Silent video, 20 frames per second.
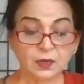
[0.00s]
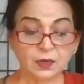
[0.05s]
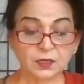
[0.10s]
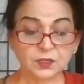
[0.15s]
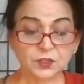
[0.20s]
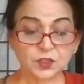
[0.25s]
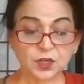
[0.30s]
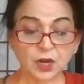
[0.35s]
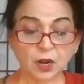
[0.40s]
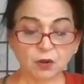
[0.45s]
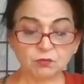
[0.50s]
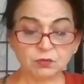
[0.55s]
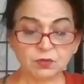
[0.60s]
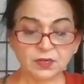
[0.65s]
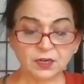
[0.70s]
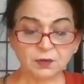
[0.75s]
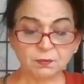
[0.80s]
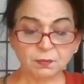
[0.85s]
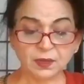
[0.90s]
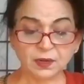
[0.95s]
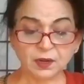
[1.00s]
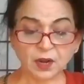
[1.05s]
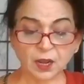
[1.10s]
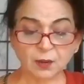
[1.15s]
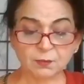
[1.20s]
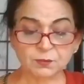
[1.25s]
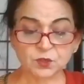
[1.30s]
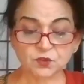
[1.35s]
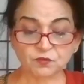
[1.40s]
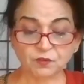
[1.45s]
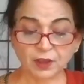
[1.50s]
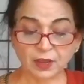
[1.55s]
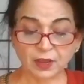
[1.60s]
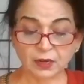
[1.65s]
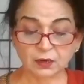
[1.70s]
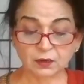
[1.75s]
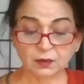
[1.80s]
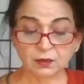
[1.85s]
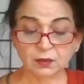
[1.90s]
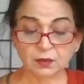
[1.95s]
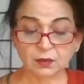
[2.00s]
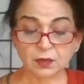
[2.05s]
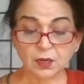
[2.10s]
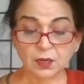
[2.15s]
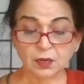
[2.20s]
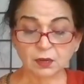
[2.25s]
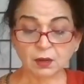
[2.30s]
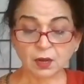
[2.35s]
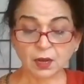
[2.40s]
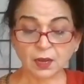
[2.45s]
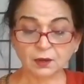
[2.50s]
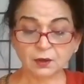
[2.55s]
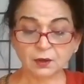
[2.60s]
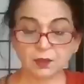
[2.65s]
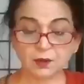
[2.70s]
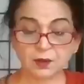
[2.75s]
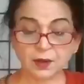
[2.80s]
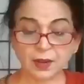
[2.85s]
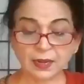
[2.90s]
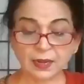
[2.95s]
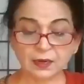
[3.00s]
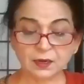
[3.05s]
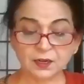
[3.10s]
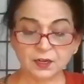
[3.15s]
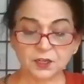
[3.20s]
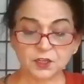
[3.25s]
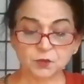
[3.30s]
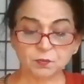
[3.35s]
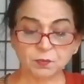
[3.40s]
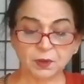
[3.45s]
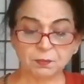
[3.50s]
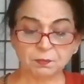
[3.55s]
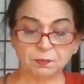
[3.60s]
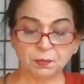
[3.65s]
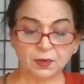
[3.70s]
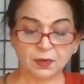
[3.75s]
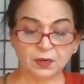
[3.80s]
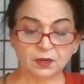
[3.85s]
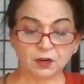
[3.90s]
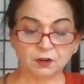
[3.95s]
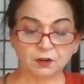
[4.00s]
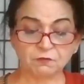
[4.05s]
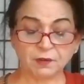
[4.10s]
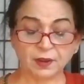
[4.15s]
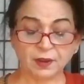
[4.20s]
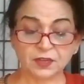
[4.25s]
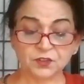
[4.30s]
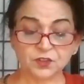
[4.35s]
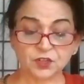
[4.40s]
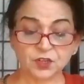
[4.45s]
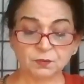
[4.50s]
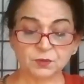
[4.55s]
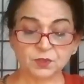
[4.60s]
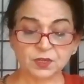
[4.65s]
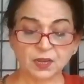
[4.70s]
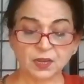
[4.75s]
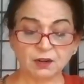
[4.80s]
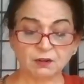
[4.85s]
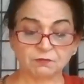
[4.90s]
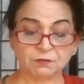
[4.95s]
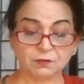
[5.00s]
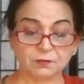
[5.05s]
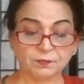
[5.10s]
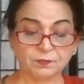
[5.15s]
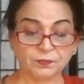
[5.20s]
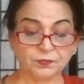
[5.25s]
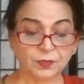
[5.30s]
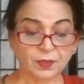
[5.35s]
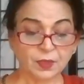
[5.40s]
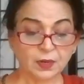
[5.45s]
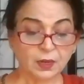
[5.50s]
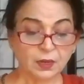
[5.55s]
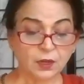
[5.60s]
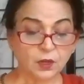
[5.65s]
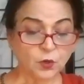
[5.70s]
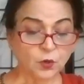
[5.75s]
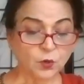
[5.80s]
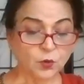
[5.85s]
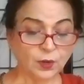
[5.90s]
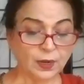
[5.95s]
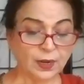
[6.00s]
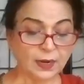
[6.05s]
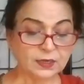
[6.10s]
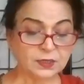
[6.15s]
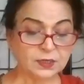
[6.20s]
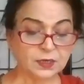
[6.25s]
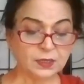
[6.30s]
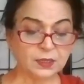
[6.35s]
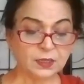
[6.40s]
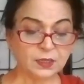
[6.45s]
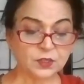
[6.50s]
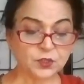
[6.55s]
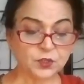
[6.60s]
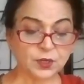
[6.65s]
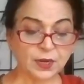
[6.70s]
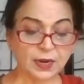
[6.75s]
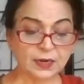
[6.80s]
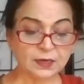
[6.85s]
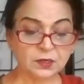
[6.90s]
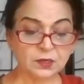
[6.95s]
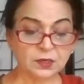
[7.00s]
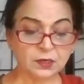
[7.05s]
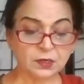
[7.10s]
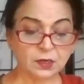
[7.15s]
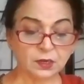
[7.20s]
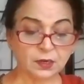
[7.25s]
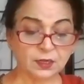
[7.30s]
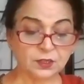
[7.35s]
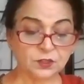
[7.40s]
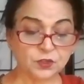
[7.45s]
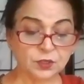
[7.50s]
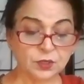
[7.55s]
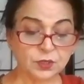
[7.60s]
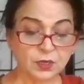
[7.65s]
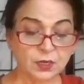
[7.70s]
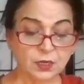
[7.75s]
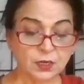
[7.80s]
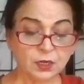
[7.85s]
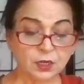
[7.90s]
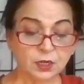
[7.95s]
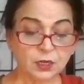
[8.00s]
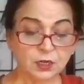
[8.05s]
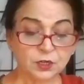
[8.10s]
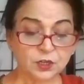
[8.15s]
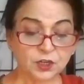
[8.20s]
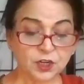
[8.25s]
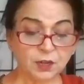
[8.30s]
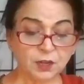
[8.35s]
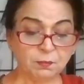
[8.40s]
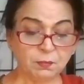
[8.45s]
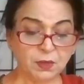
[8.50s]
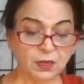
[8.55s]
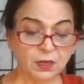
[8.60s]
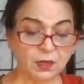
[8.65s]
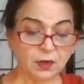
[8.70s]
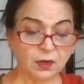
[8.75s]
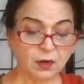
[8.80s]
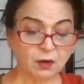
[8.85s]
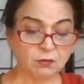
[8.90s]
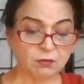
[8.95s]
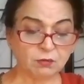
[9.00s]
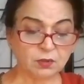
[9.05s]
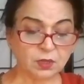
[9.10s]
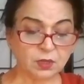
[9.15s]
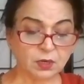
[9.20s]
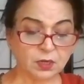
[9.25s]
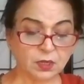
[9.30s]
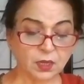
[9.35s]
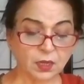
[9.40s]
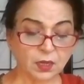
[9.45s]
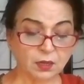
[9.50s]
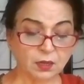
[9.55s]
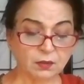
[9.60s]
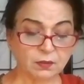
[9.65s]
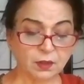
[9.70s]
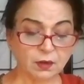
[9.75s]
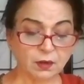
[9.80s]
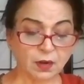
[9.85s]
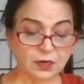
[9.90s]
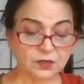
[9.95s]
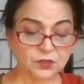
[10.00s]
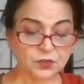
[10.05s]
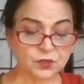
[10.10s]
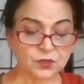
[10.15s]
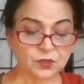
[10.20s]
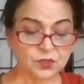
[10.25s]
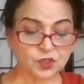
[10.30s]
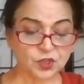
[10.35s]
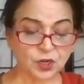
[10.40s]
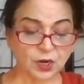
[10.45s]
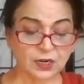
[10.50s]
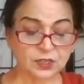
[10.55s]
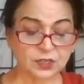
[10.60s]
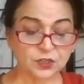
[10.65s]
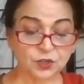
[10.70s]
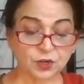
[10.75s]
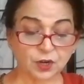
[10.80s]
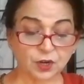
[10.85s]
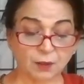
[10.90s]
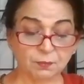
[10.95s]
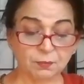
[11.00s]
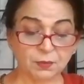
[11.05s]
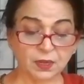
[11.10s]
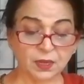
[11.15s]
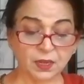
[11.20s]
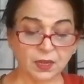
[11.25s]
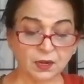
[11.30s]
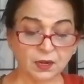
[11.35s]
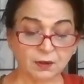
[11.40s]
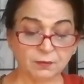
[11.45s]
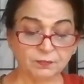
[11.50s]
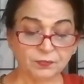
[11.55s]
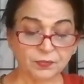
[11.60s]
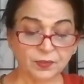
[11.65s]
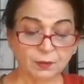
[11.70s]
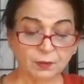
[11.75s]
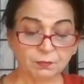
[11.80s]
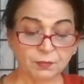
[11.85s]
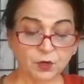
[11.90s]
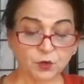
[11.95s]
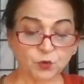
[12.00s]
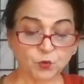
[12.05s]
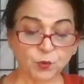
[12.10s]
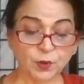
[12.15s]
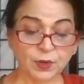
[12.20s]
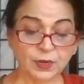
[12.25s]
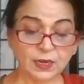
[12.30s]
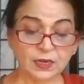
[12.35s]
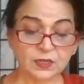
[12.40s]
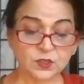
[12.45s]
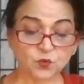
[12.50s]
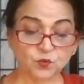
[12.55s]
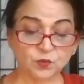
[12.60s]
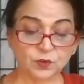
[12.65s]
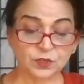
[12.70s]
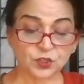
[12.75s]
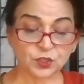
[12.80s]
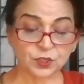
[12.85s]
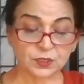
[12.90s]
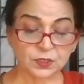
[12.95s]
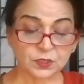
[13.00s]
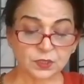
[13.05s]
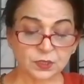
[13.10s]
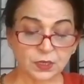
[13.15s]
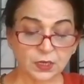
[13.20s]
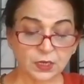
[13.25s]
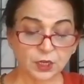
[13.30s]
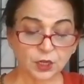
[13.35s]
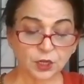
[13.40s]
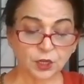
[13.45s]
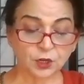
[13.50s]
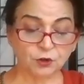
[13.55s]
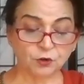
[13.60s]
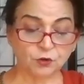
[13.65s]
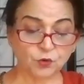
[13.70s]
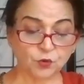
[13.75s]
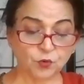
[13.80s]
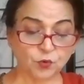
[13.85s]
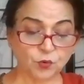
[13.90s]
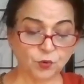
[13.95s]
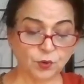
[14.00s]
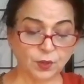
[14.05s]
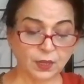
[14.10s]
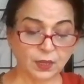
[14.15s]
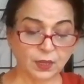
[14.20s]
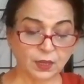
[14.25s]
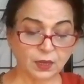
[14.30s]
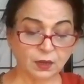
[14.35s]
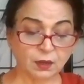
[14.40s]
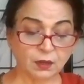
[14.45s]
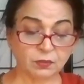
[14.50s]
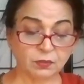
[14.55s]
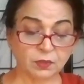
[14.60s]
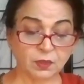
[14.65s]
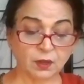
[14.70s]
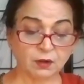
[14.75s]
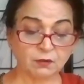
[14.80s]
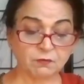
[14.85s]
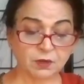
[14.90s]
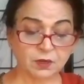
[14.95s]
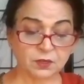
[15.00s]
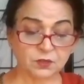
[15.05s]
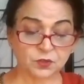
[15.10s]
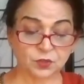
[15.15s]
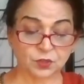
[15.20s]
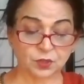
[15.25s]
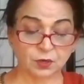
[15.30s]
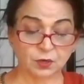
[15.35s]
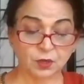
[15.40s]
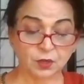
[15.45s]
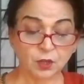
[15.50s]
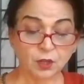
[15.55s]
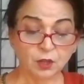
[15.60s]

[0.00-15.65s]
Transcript: Astounded by Ram's valor, Khar rallied his people and advanced himself. Collecting their scattered courage, teeming around their king, the Rakshas charged Ram again. But quick as wishes, he drew a Gandharva Astra